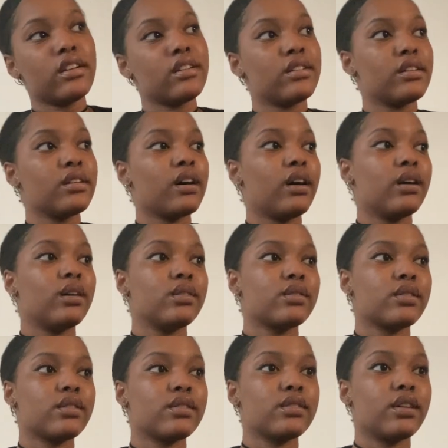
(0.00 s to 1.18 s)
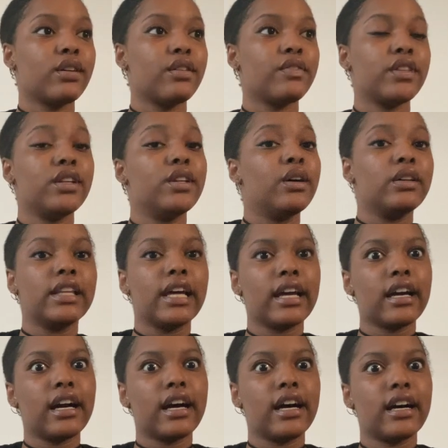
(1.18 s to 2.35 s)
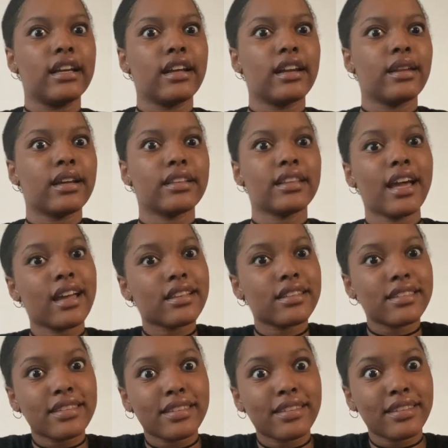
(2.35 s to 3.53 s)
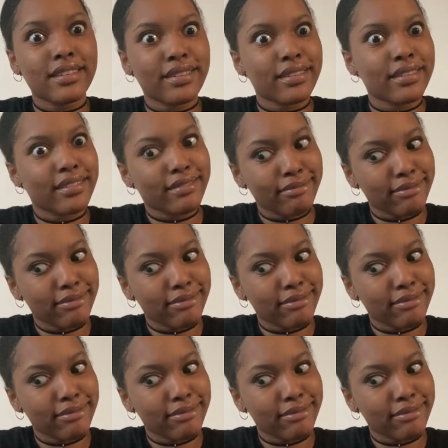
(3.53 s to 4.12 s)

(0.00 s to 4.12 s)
She calls herself the Doelet god, and like, that's